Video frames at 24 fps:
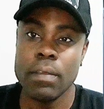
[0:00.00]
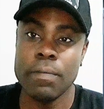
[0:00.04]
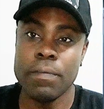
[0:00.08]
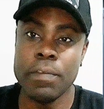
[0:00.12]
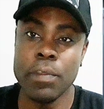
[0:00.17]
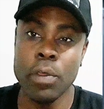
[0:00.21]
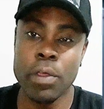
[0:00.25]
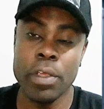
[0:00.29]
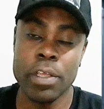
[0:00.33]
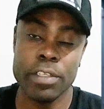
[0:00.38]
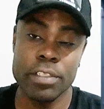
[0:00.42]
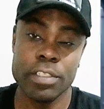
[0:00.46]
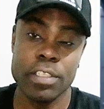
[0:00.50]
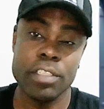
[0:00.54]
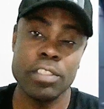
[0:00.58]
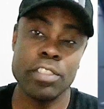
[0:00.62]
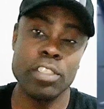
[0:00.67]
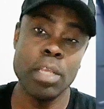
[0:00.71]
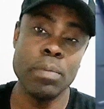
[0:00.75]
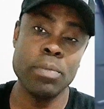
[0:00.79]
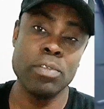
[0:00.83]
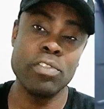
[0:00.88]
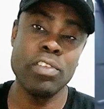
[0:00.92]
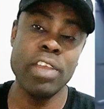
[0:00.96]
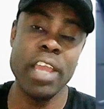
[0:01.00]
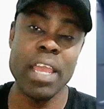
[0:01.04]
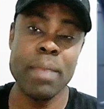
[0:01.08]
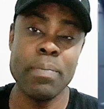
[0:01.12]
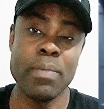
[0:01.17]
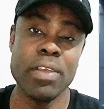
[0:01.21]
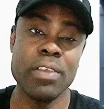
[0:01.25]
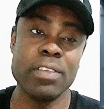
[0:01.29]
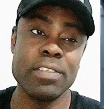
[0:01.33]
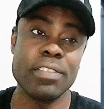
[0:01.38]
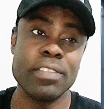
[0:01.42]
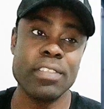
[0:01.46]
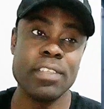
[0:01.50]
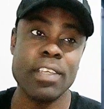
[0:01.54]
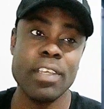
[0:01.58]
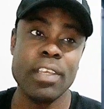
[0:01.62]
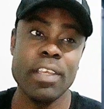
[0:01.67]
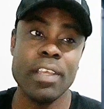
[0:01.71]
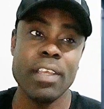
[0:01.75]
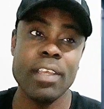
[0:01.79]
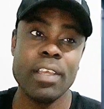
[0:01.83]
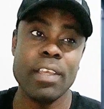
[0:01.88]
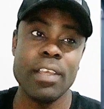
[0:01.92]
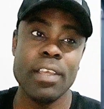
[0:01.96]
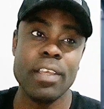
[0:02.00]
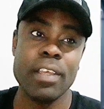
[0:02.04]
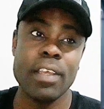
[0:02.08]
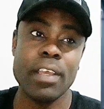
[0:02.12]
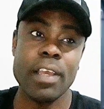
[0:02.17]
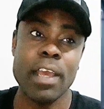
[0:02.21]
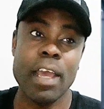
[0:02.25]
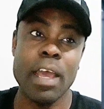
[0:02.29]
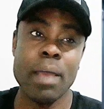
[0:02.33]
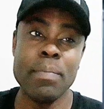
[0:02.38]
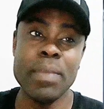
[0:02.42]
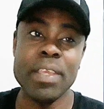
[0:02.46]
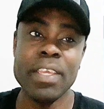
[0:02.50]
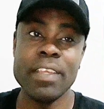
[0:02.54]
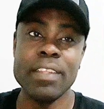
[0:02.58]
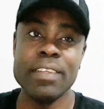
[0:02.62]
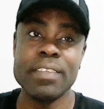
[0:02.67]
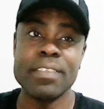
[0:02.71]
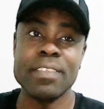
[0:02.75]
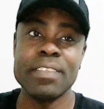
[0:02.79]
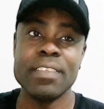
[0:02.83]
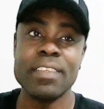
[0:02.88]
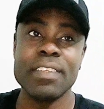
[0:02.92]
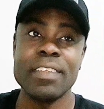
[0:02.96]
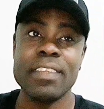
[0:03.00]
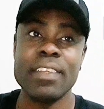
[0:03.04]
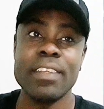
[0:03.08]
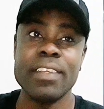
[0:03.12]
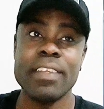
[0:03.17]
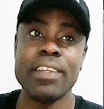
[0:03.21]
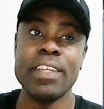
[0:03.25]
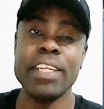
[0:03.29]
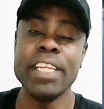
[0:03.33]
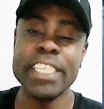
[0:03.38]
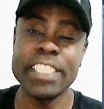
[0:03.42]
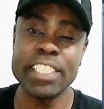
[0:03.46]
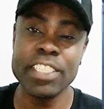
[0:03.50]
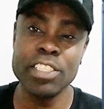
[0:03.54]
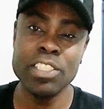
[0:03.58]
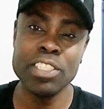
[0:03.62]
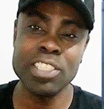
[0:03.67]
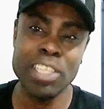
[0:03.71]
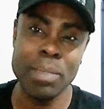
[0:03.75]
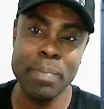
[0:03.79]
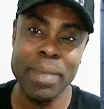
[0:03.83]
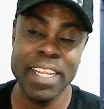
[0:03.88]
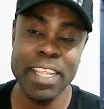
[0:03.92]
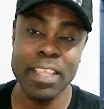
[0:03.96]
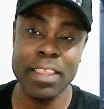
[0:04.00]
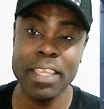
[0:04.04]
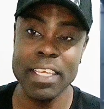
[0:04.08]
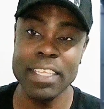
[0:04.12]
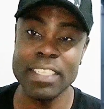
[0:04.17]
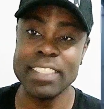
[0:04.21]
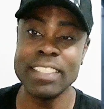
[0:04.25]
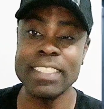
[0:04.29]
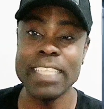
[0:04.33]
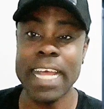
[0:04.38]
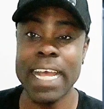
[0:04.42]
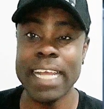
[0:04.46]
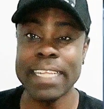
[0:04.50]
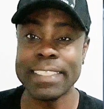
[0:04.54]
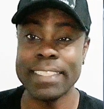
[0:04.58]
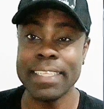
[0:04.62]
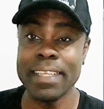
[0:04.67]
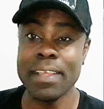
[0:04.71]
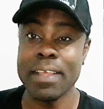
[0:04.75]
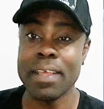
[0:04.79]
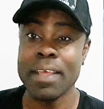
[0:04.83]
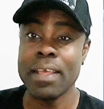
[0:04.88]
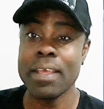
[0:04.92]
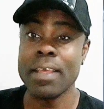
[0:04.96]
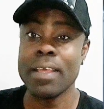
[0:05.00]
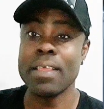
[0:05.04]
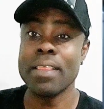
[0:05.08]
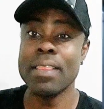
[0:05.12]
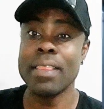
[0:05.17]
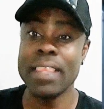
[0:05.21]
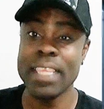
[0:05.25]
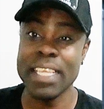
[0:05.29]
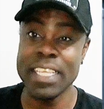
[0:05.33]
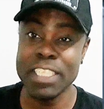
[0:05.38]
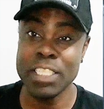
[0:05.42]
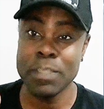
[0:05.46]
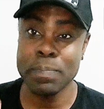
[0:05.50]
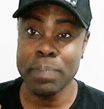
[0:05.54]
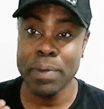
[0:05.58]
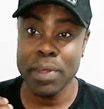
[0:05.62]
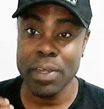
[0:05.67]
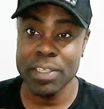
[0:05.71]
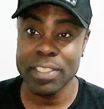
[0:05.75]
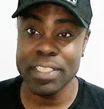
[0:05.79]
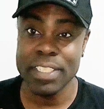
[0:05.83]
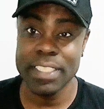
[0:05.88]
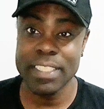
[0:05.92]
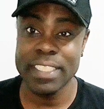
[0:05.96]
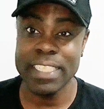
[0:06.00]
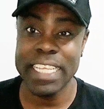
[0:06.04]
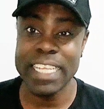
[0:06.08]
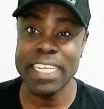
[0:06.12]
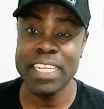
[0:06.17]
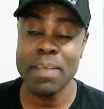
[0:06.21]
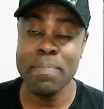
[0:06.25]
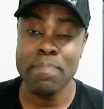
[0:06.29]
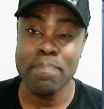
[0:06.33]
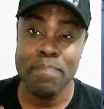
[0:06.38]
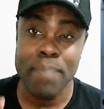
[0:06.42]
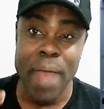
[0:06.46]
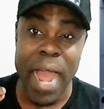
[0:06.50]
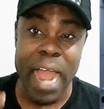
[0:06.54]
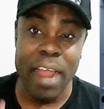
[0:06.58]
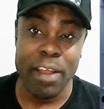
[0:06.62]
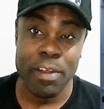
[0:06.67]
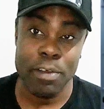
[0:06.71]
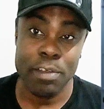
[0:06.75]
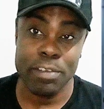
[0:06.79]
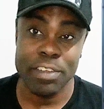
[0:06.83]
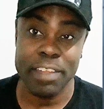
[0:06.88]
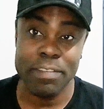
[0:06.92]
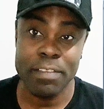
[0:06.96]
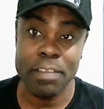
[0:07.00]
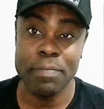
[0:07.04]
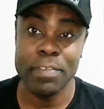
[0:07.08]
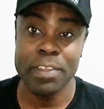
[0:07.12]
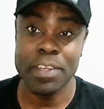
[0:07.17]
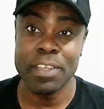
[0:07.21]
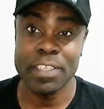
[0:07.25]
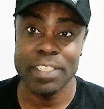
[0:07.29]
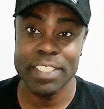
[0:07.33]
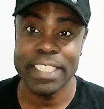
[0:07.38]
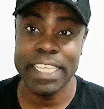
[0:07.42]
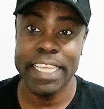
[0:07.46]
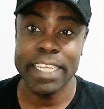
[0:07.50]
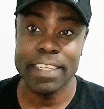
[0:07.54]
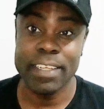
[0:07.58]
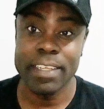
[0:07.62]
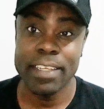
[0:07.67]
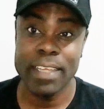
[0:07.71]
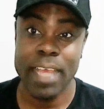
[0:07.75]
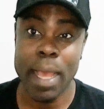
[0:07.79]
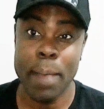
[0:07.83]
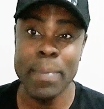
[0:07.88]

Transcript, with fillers: Viewers, subscribers, I mean, listen to some of the things that these persons in the background of the video said.